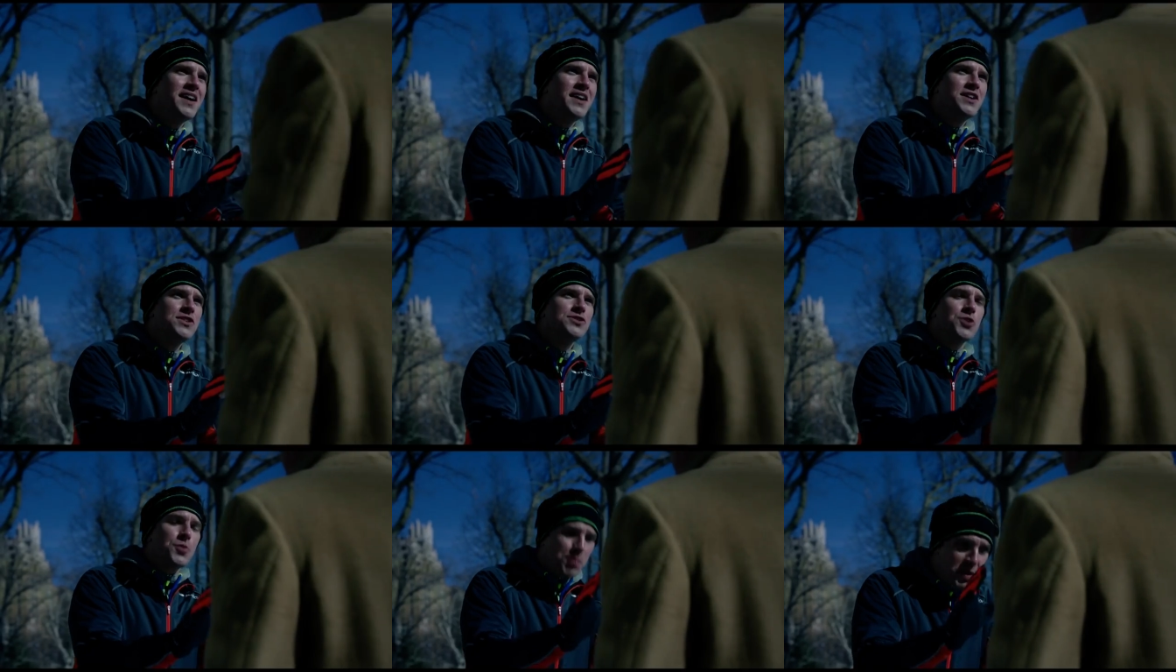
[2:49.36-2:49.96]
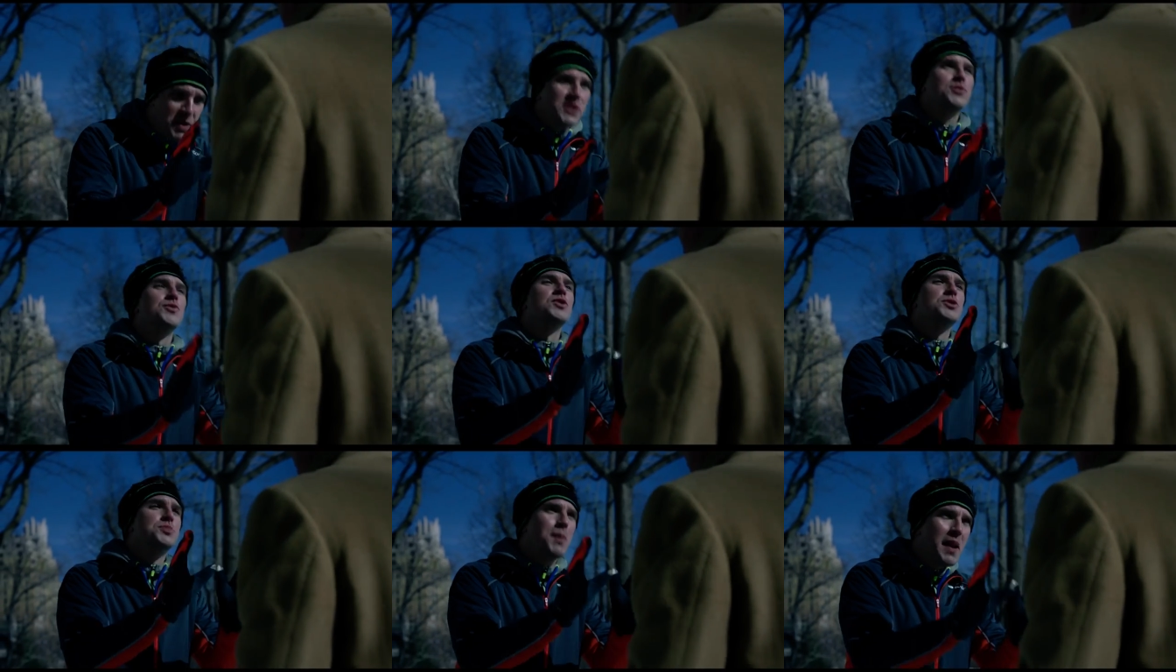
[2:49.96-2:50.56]
Yes. So please,
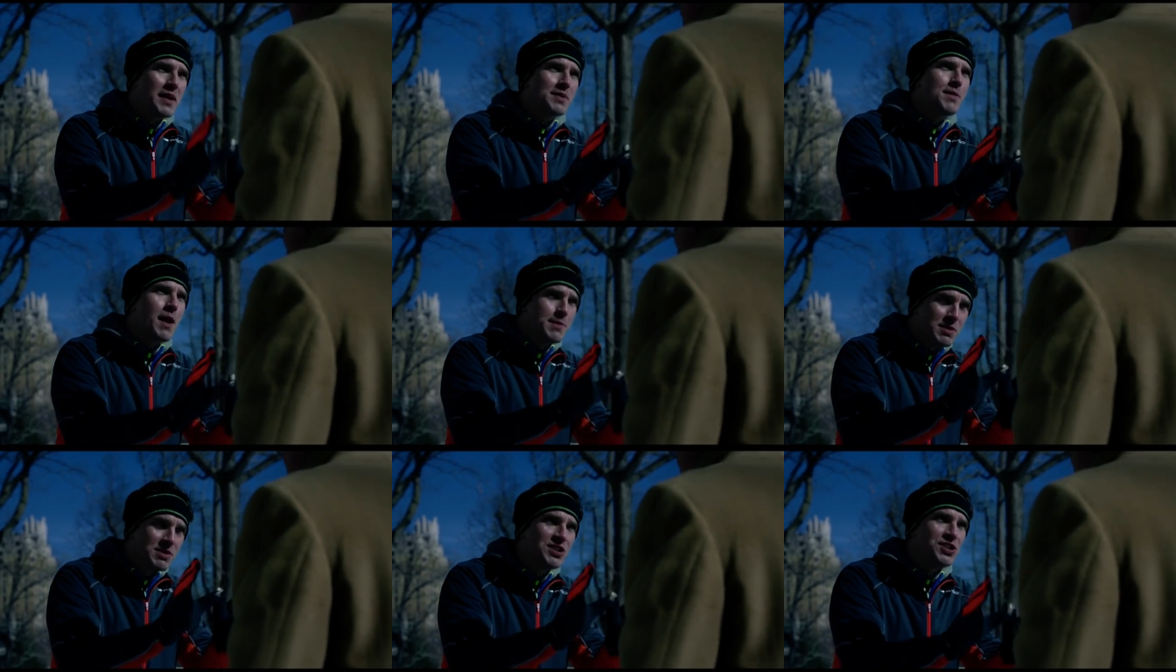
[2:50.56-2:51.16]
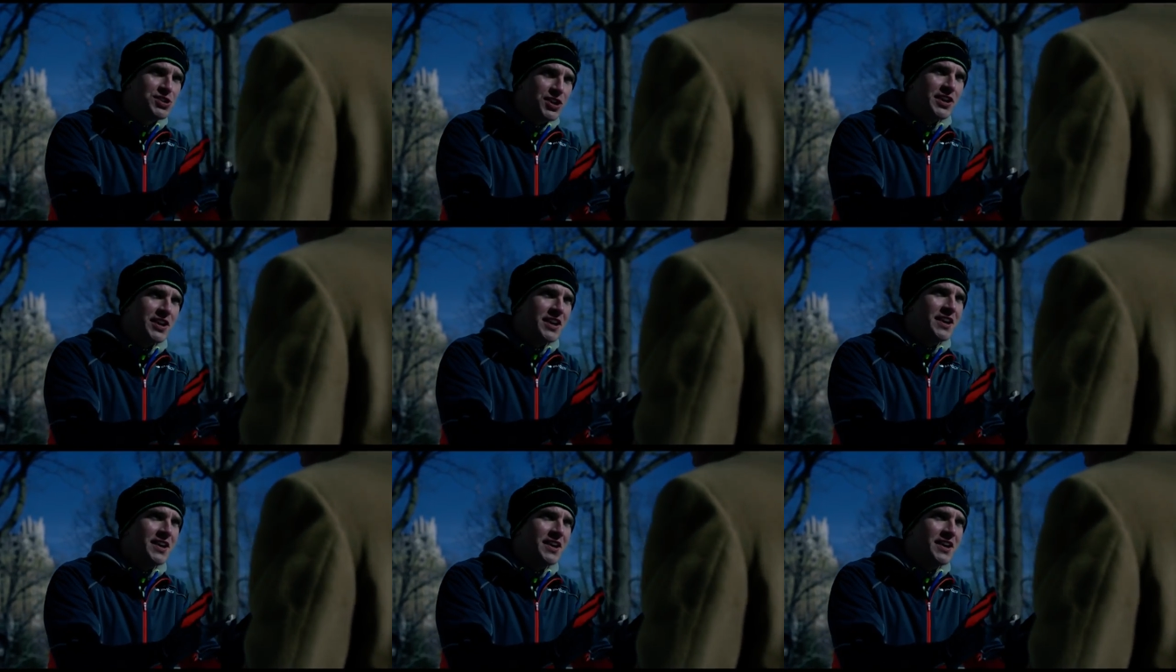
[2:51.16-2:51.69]
respect my position.